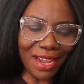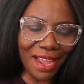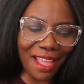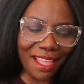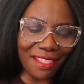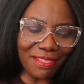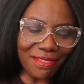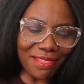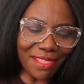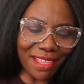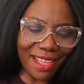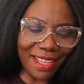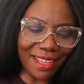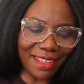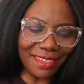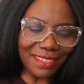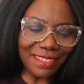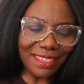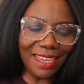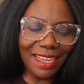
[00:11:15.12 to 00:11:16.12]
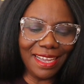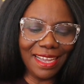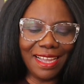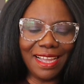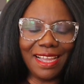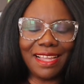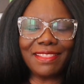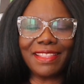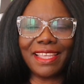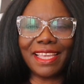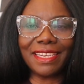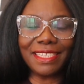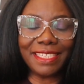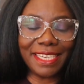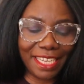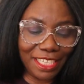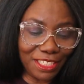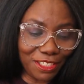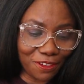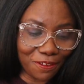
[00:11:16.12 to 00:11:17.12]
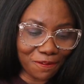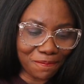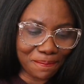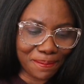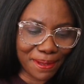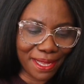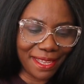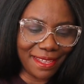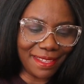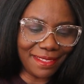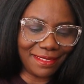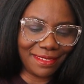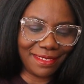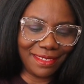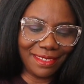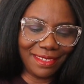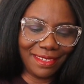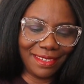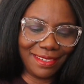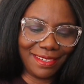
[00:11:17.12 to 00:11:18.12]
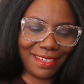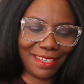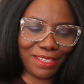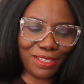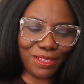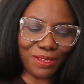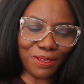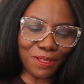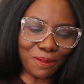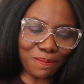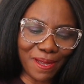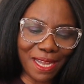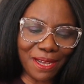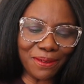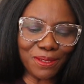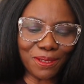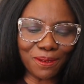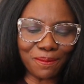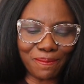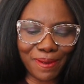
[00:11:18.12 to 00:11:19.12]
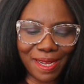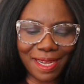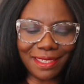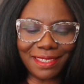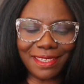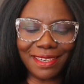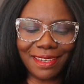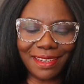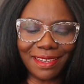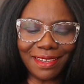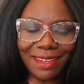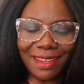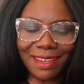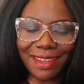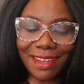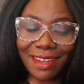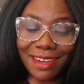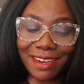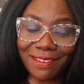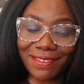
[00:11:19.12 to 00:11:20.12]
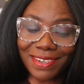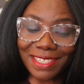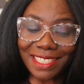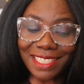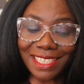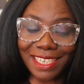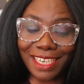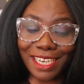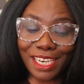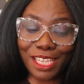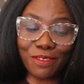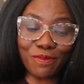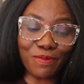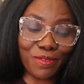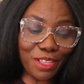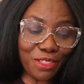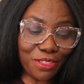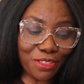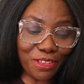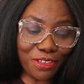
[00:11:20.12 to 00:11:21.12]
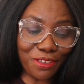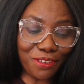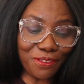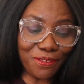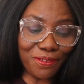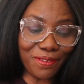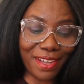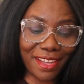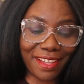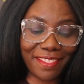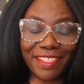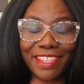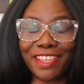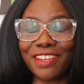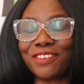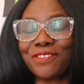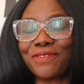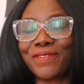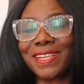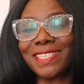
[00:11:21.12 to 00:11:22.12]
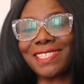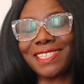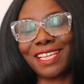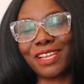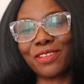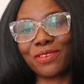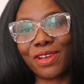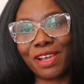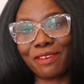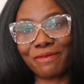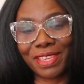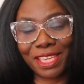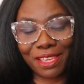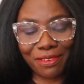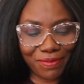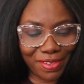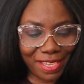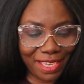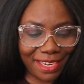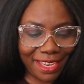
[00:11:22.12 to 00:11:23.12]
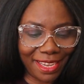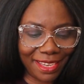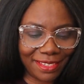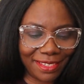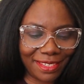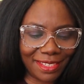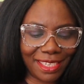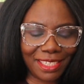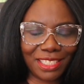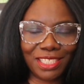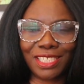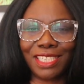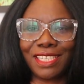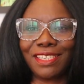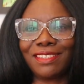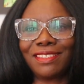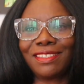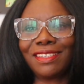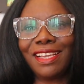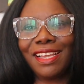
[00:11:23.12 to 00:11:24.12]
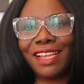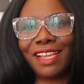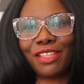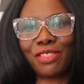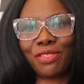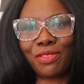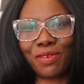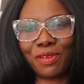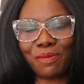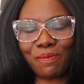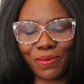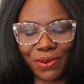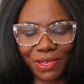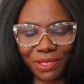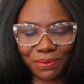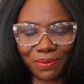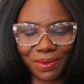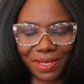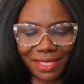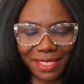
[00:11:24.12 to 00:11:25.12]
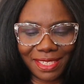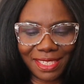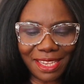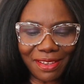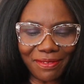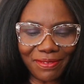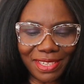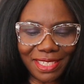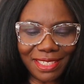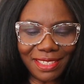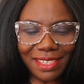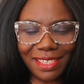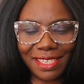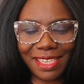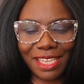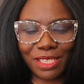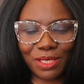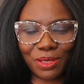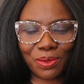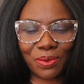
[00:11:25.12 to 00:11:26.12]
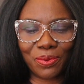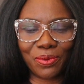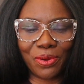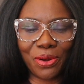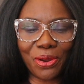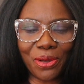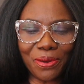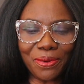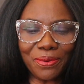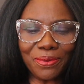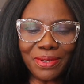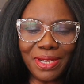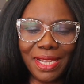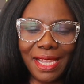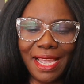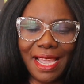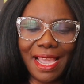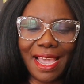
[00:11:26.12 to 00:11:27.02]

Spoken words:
And then their date of birth. Does your spouse or partner currently live with you at the address that you have given in section 3.17? Yes or no?